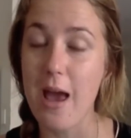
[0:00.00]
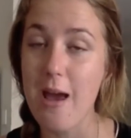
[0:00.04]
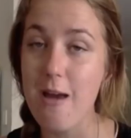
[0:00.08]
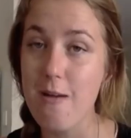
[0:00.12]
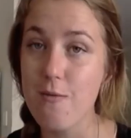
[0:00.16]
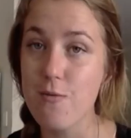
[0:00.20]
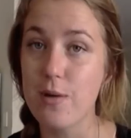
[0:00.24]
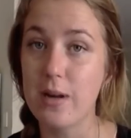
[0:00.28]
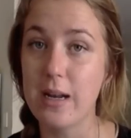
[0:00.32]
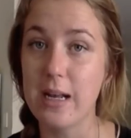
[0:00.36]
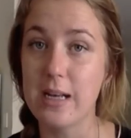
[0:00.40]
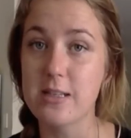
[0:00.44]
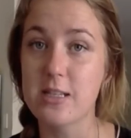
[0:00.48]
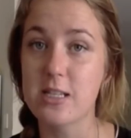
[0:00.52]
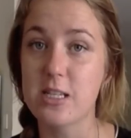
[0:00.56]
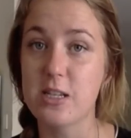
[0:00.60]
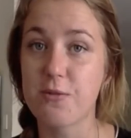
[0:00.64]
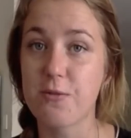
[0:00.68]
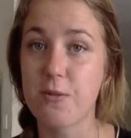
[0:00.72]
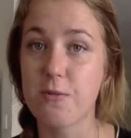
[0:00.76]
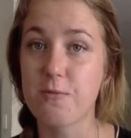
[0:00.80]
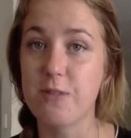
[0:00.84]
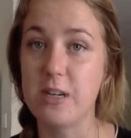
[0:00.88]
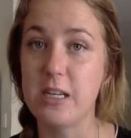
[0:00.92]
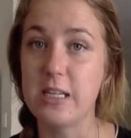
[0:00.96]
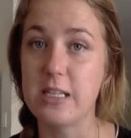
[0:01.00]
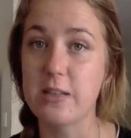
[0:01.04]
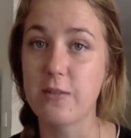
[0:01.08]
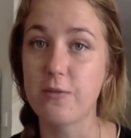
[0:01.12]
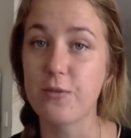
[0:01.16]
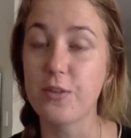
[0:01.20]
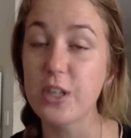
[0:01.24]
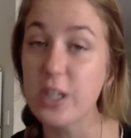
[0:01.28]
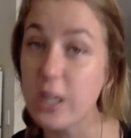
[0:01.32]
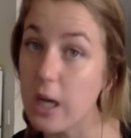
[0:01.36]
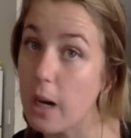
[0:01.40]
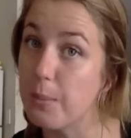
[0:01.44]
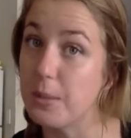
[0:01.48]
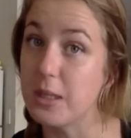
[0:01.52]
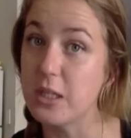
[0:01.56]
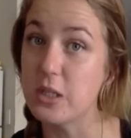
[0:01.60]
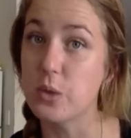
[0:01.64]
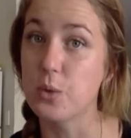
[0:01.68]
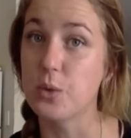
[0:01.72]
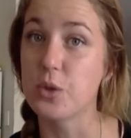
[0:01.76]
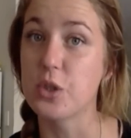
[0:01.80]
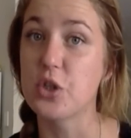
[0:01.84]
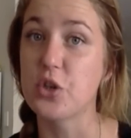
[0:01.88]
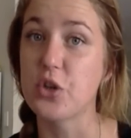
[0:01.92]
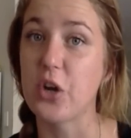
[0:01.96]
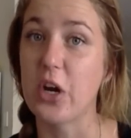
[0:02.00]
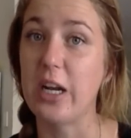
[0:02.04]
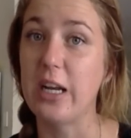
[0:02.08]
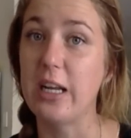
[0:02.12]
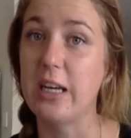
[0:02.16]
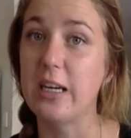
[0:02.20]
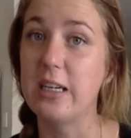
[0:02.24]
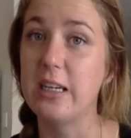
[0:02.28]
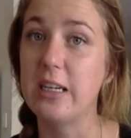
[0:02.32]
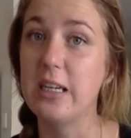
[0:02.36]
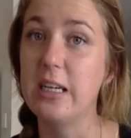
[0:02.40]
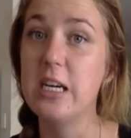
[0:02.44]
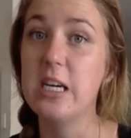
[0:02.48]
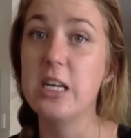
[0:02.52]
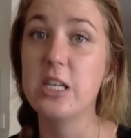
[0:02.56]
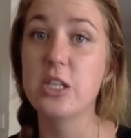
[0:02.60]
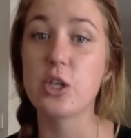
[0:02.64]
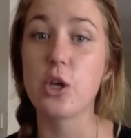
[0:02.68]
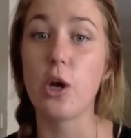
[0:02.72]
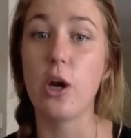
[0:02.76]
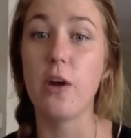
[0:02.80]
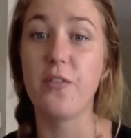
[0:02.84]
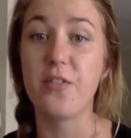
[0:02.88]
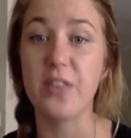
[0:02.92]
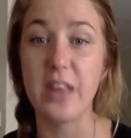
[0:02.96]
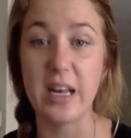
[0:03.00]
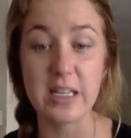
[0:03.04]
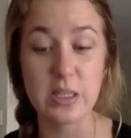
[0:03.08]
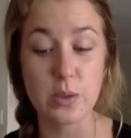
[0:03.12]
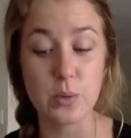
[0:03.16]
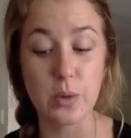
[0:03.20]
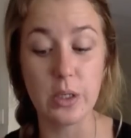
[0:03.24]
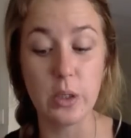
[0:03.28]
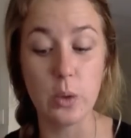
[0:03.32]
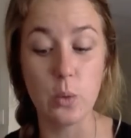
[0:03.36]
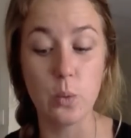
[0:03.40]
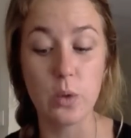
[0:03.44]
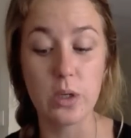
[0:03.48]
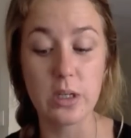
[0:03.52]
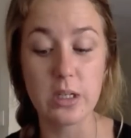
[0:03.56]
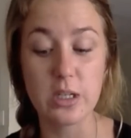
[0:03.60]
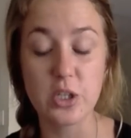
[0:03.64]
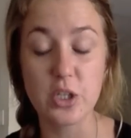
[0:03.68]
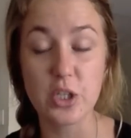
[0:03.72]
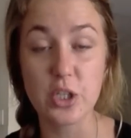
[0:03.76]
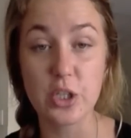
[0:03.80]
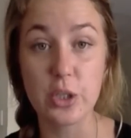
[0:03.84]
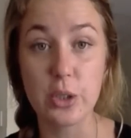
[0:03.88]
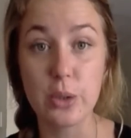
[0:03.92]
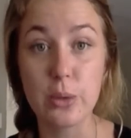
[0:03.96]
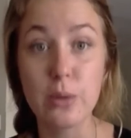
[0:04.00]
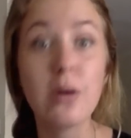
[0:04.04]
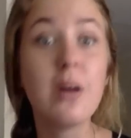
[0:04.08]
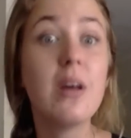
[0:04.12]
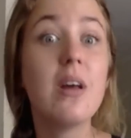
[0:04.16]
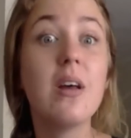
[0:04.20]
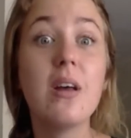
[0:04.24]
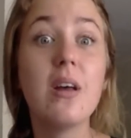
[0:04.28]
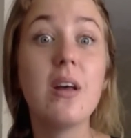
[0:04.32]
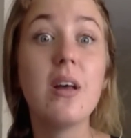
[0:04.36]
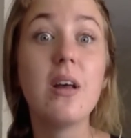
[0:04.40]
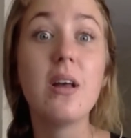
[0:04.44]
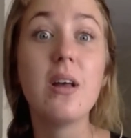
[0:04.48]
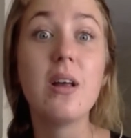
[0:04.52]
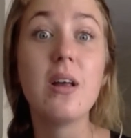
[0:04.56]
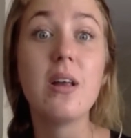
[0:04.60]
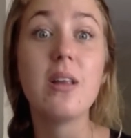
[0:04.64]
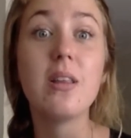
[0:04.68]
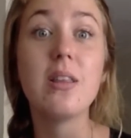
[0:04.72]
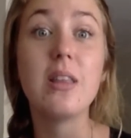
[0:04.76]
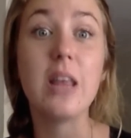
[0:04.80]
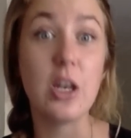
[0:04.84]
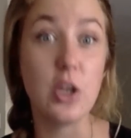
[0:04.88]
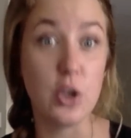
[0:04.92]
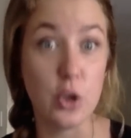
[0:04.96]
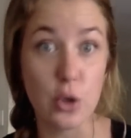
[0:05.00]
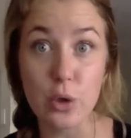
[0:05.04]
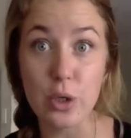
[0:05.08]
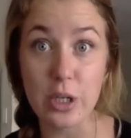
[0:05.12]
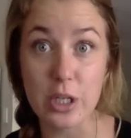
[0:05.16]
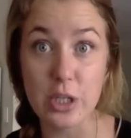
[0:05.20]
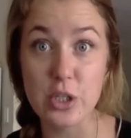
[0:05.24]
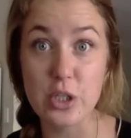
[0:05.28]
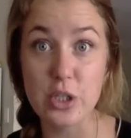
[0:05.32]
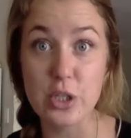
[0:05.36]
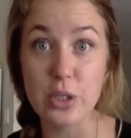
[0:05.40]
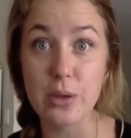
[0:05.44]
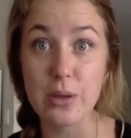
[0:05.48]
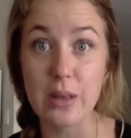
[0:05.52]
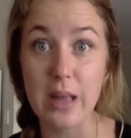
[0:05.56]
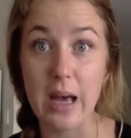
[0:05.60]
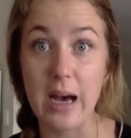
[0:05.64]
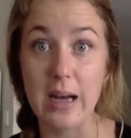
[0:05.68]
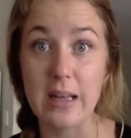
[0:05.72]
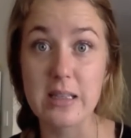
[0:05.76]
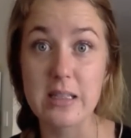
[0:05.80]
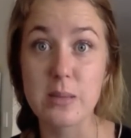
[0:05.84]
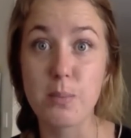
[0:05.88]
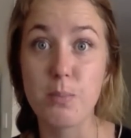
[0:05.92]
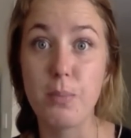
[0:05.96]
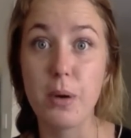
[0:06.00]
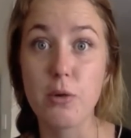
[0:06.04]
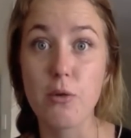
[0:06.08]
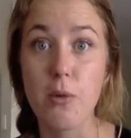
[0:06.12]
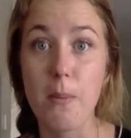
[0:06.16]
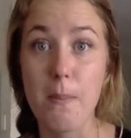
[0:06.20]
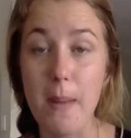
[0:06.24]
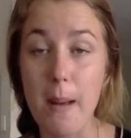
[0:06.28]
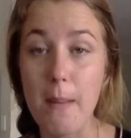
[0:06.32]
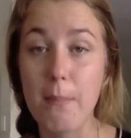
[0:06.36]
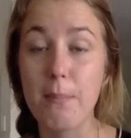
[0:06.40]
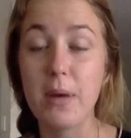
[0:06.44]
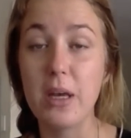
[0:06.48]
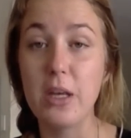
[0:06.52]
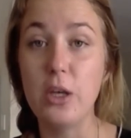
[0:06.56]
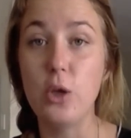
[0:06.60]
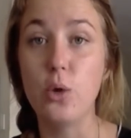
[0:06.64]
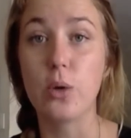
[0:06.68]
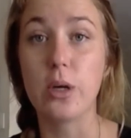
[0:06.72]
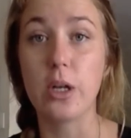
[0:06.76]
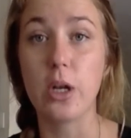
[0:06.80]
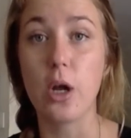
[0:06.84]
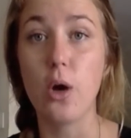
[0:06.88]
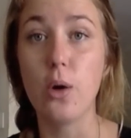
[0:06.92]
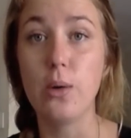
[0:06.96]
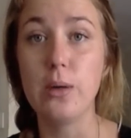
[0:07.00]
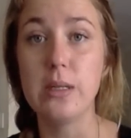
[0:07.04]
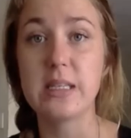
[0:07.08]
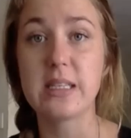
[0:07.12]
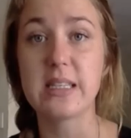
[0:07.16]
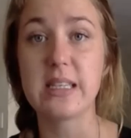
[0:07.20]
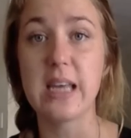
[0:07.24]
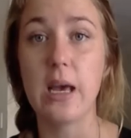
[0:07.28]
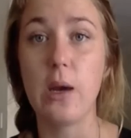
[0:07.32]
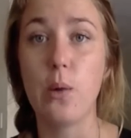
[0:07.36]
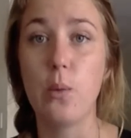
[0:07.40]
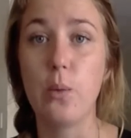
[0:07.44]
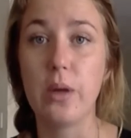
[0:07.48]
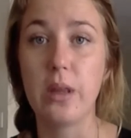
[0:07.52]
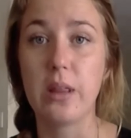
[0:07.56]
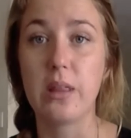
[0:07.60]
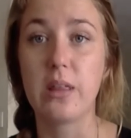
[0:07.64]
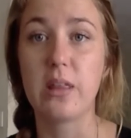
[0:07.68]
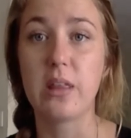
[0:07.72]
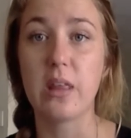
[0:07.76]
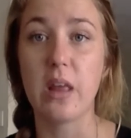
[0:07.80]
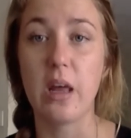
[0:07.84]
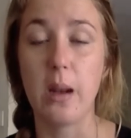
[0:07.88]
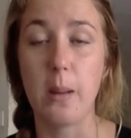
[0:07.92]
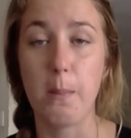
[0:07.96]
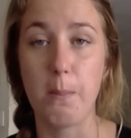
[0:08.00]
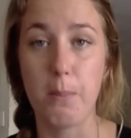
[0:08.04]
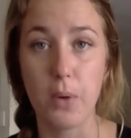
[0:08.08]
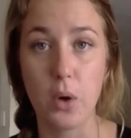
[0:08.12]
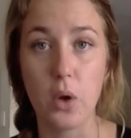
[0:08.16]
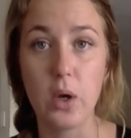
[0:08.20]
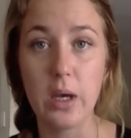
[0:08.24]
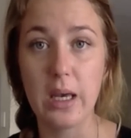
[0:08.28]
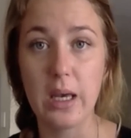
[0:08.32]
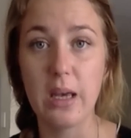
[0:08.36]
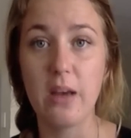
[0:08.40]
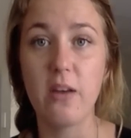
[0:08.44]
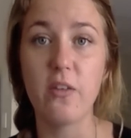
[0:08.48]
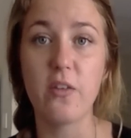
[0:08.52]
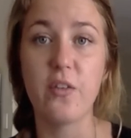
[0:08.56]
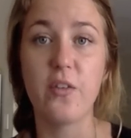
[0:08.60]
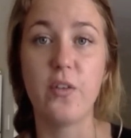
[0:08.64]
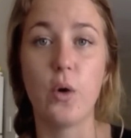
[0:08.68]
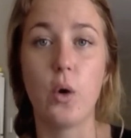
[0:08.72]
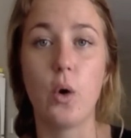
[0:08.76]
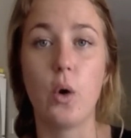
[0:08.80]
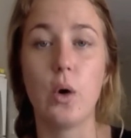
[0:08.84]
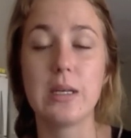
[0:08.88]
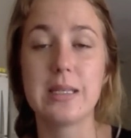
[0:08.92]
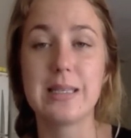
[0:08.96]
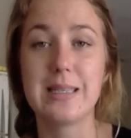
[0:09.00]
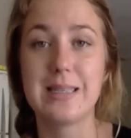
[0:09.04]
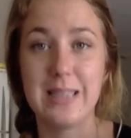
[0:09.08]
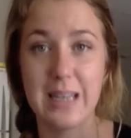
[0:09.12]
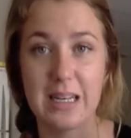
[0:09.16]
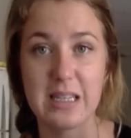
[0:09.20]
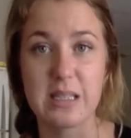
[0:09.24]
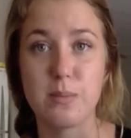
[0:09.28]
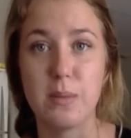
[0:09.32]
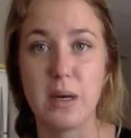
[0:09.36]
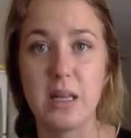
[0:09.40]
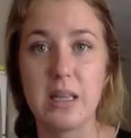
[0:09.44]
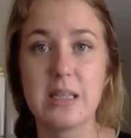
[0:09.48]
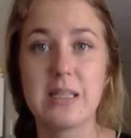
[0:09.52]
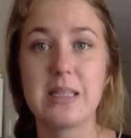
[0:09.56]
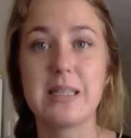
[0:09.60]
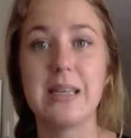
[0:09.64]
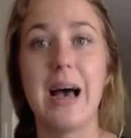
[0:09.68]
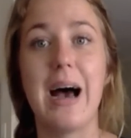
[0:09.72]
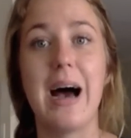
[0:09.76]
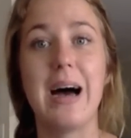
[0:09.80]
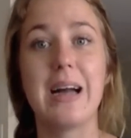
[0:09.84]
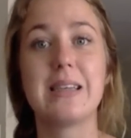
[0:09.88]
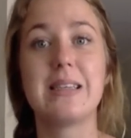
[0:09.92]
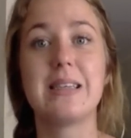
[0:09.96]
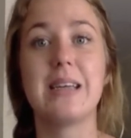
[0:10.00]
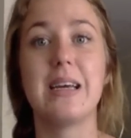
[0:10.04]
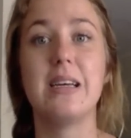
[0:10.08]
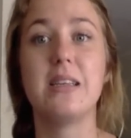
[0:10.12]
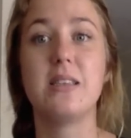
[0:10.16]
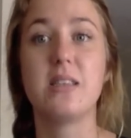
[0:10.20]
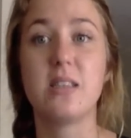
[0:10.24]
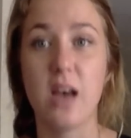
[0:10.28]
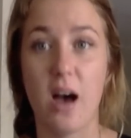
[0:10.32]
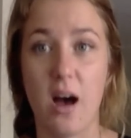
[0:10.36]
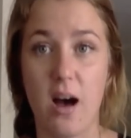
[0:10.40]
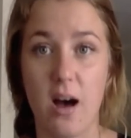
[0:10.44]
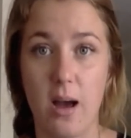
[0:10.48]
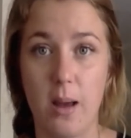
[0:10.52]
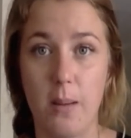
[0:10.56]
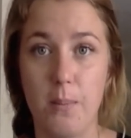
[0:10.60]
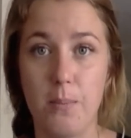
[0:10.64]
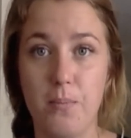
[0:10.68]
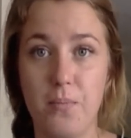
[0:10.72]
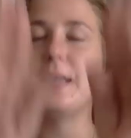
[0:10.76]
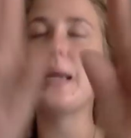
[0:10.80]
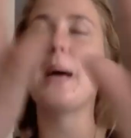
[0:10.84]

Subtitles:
Everyone has a different reason for coming to Australia. So if that's what you want to do, then you can do that. But remember, you can only stay with an employee for 6 months at a time.